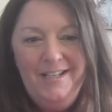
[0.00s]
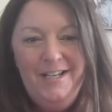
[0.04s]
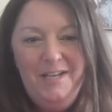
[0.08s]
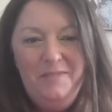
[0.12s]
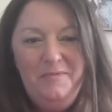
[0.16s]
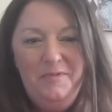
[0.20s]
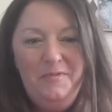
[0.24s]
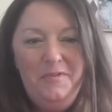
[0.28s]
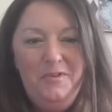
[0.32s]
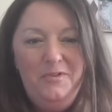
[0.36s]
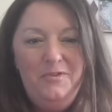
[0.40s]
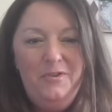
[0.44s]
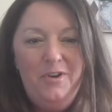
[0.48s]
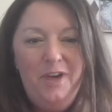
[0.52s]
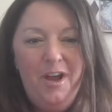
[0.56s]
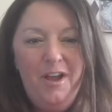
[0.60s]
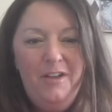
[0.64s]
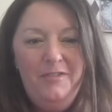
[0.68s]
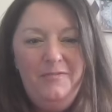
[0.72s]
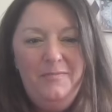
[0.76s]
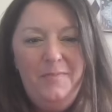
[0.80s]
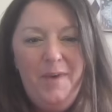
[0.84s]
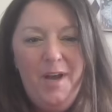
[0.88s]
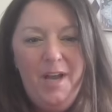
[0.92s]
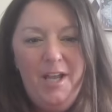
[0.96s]
Um, if you
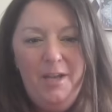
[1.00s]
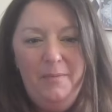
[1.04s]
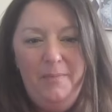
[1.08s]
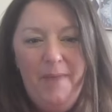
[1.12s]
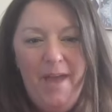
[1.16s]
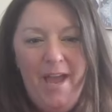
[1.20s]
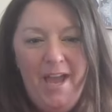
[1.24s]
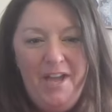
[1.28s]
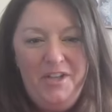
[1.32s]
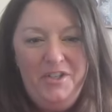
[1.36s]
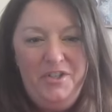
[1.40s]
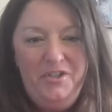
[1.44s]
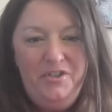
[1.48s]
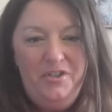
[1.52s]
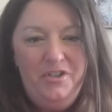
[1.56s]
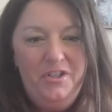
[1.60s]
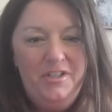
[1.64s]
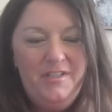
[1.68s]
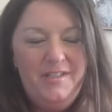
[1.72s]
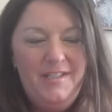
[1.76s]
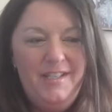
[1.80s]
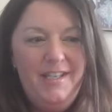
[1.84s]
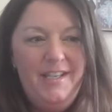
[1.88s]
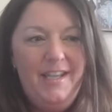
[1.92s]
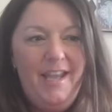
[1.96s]
drive by a pasture,
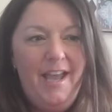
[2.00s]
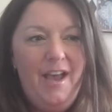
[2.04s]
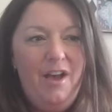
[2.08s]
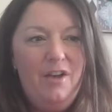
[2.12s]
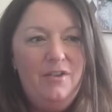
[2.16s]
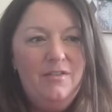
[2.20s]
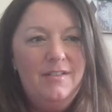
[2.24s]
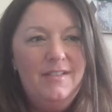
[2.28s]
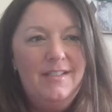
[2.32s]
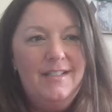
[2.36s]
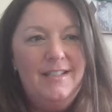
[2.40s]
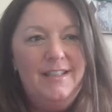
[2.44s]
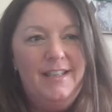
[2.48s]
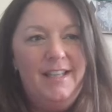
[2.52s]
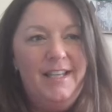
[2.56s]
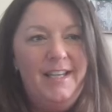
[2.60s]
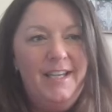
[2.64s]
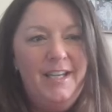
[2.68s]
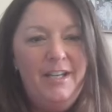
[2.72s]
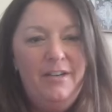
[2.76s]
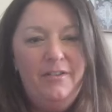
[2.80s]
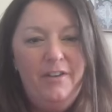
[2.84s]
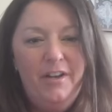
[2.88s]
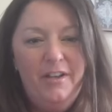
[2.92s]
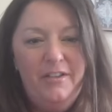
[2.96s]
you see cows
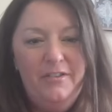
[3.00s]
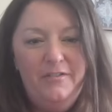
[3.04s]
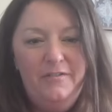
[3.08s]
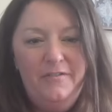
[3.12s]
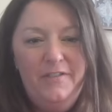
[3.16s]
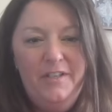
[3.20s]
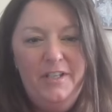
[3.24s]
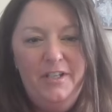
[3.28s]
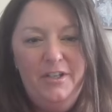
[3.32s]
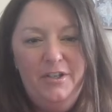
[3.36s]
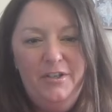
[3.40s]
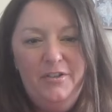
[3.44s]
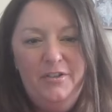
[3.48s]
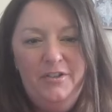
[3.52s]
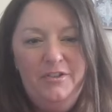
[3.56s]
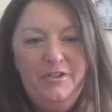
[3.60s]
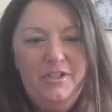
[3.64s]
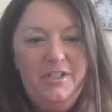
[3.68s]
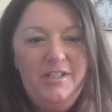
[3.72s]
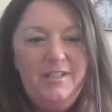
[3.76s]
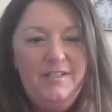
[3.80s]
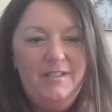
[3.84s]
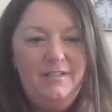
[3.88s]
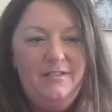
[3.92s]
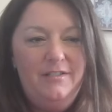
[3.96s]
laying around the field. They're
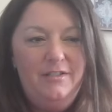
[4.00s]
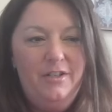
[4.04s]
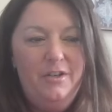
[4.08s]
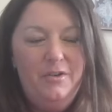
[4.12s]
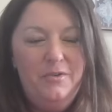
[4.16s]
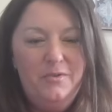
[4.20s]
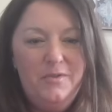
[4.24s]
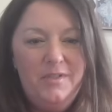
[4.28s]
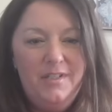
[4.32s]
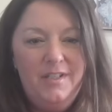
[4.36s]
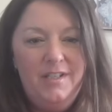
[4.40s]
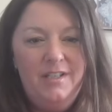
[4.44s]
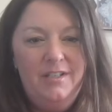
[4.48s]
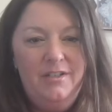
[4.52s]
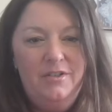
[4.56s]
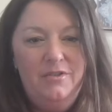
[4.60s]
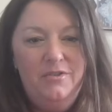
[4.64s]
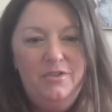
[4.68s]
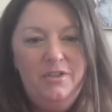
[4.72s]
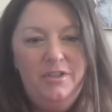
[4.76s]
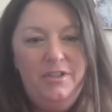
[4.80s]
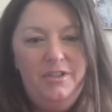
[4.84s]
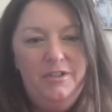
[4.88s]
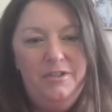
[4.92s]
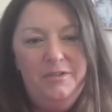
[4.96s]
just dozing,
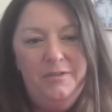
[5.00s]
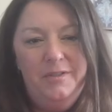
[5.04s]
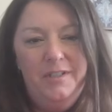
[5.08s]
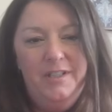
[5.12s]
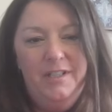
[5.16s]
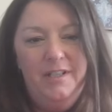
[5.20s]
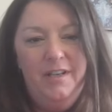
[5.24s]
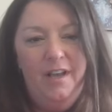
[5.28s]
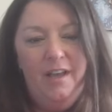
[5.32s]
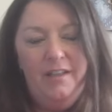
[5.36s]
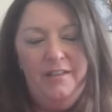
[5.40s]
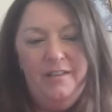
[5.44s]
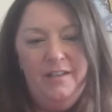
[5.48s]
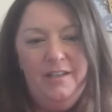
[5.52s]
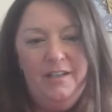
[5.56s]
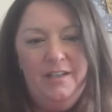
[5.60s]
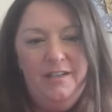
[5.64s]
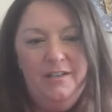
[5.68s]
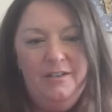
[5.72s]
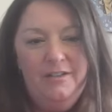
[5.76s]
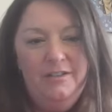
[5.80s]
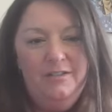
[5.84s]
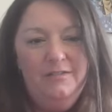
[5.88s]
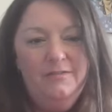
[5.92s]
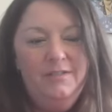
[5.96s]
usually doing
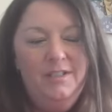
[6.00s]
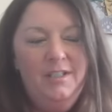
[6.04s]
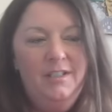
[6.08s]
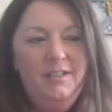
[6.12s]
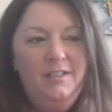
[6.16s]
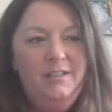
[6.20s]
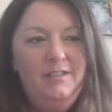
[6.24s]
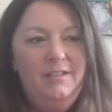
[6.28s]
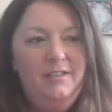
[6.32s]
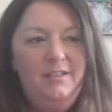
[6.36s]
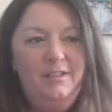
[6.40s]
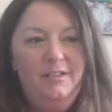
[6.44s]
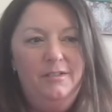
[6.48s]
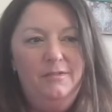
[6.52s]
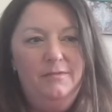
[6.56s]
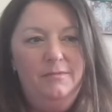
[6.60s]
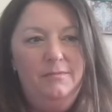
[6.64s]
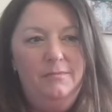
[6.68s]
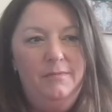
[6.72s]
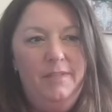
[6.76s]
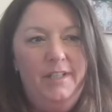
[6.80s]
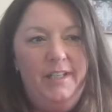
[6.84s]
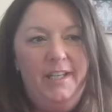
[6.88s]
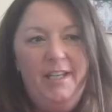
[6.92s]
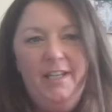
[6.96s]
nothing, or you know,
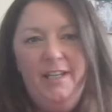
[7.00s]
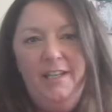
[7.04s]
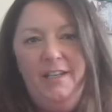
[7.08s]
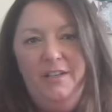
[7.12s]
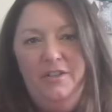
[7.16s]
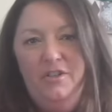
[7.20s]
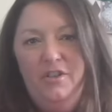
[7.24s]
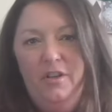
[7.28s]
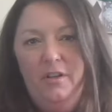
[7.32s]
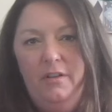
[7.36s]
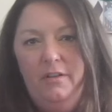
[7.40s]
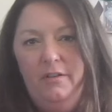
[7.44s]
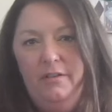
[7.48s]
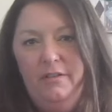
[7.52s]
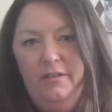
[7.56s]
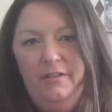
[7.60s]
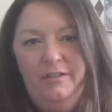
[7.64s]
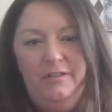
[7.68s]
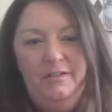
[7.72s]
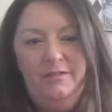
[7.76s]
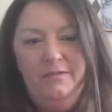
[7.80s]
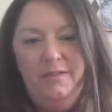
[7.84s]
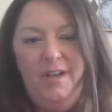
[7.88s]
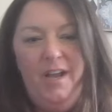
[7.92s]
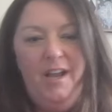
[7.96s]
licking each
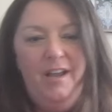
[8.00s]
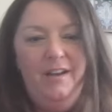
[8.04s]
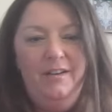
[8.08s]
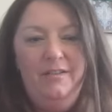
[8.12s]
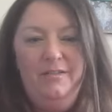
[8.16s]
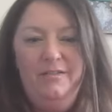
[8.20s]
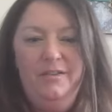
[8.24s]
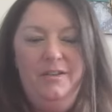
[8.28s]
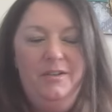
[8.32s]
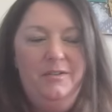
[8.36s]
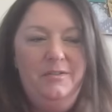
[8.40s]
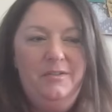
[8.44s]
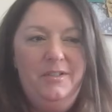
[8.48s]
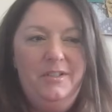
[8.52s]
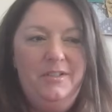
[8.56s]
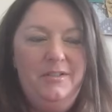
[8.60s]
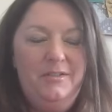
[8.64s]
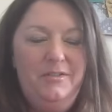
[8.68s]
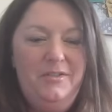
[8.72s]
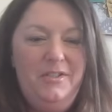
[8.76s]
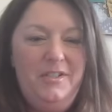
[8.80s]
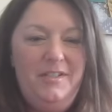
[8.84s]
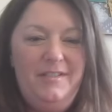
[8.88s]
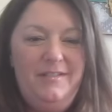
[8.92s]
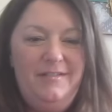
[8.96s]
other. I don't know. You
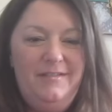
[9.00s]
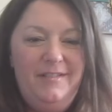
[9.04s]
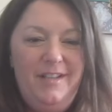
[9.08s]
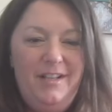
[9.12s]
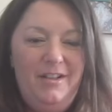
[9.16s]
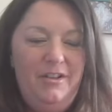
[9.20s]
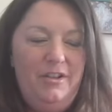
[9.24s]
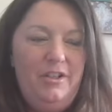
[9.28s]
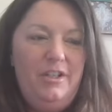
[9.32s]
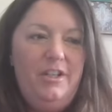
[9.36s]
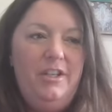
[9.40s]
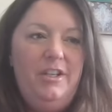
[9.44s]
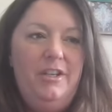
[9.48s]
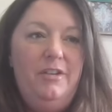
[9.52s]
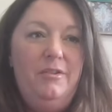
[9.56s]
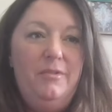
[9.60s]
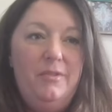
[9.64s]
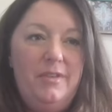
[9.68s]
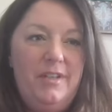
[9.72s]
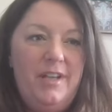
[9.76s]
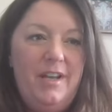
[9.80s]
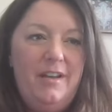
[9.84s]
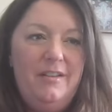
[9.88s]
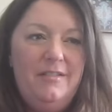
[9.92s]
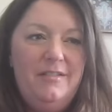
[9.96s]
know, just they look
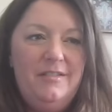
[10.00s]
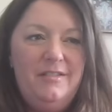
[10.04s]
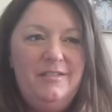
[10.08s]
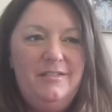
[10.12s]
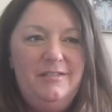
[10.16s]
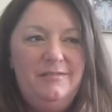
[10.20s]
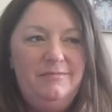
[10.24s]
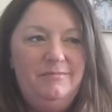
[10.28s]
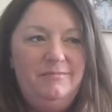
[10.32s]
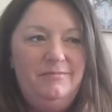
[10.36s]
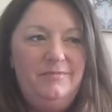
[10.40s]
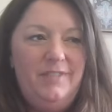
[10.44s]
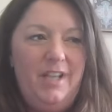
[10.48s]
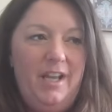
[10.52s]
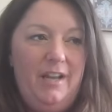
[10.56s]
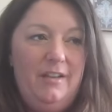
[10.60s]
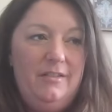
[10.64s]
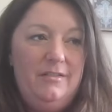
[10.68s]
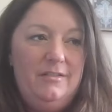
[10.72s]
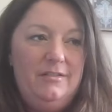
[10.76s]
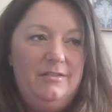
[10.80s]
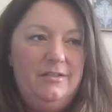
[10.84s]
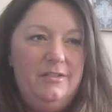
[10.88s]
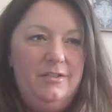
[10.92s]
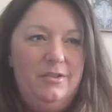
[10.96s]
cute. Cows are
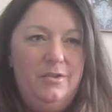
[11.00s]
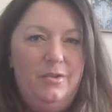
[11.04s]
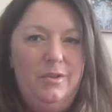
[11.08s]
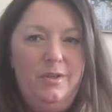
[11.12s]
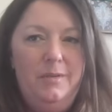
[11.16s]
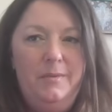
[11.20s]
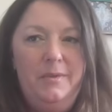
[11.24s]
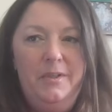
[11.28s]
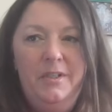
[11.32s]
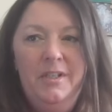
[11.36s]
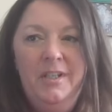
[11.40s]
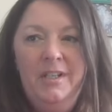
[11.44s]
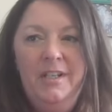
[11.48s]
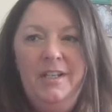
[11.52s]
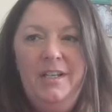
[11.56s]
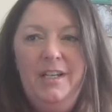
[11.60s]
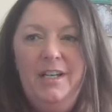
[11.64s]
cows are adorable.